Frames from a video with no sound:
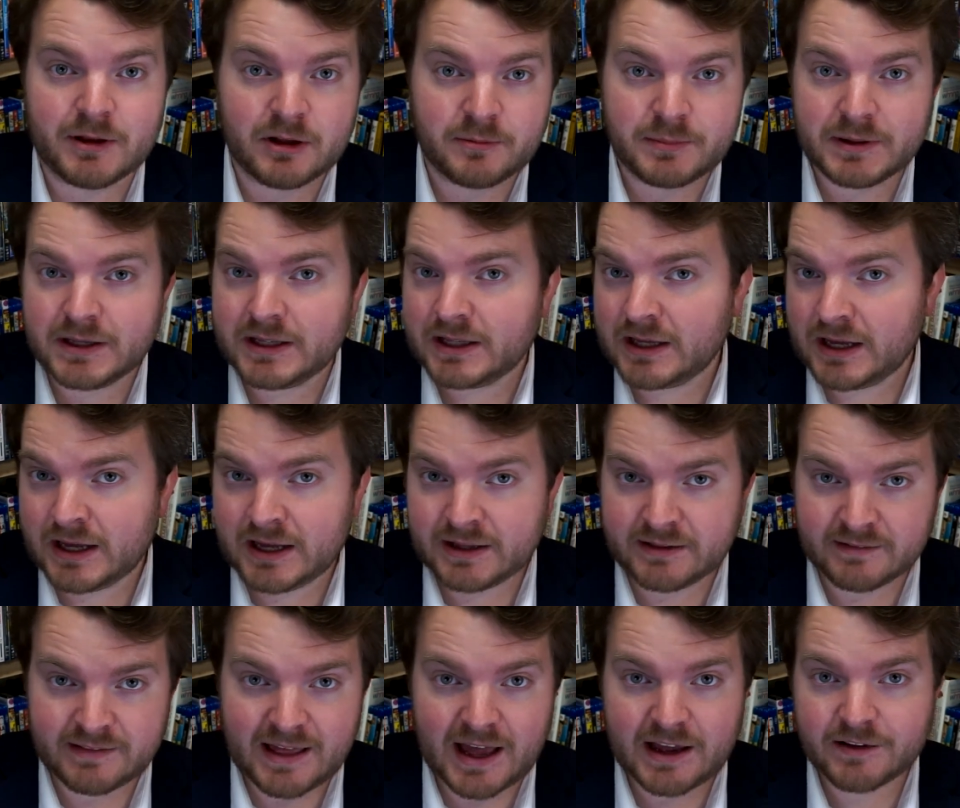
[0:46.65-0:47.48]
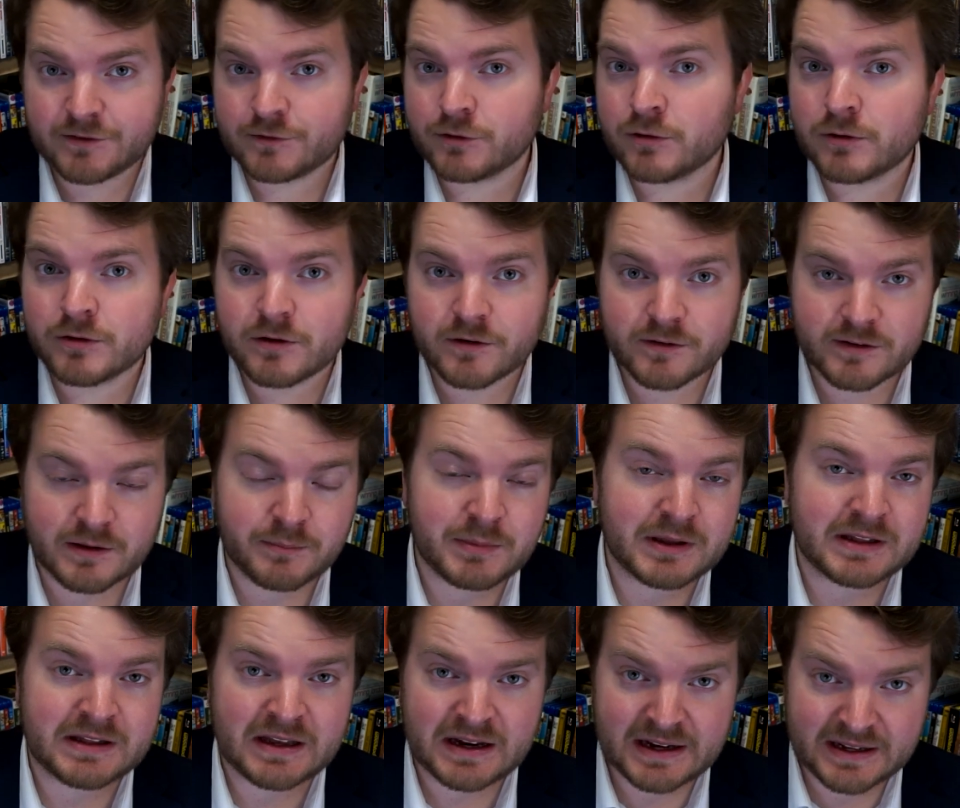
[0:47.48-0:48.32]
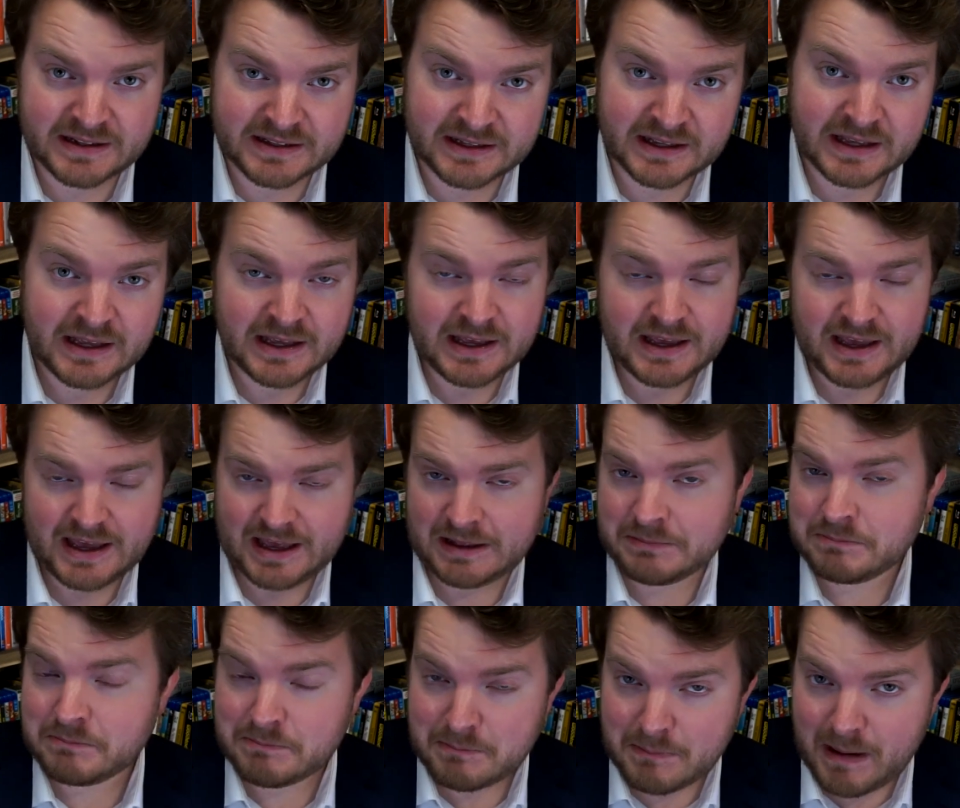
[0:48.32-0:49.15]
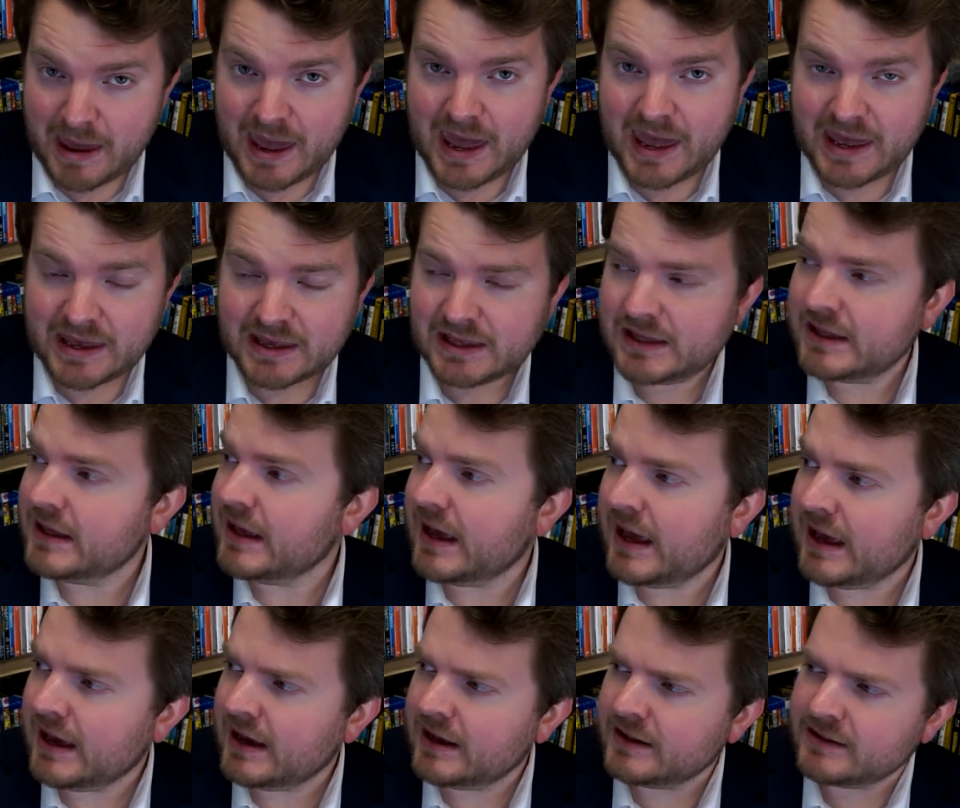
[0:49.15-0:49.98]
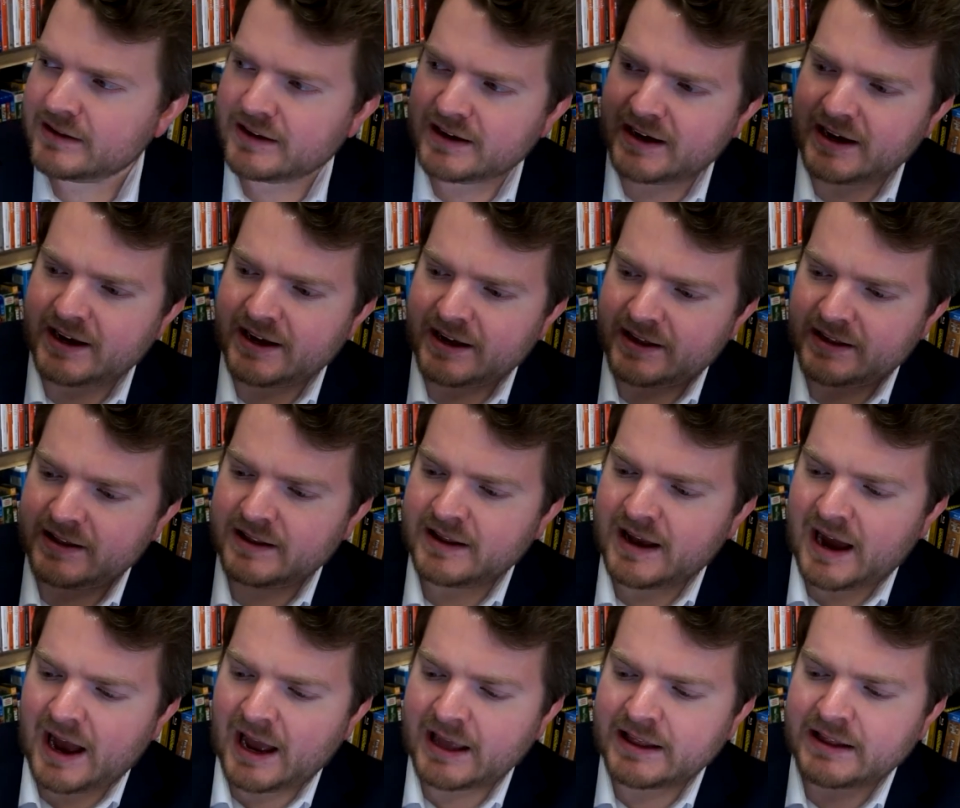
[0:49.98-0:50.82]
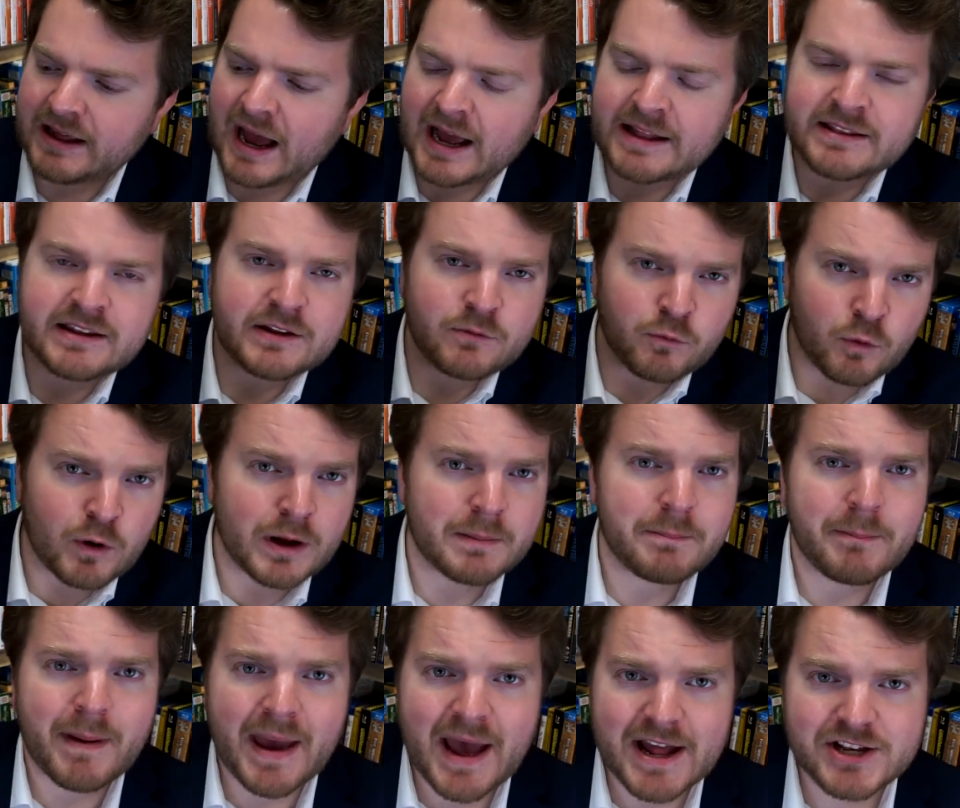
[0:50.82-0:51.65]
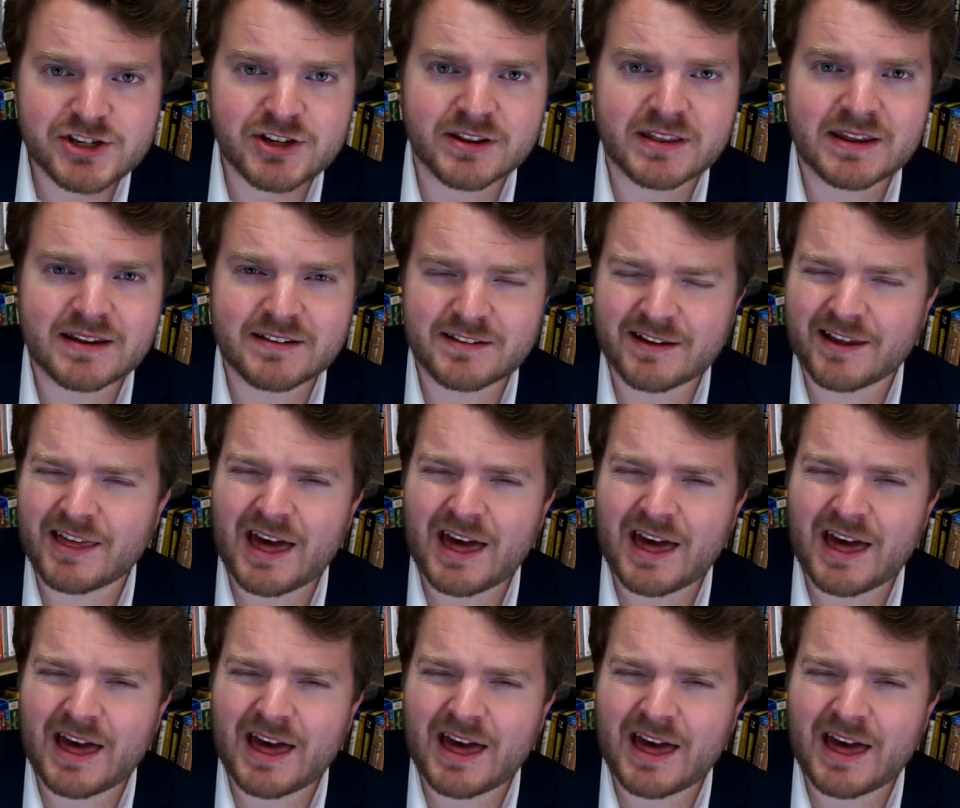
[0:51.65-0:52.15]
It'll be the last orders can be done in May, and I did one batch of these.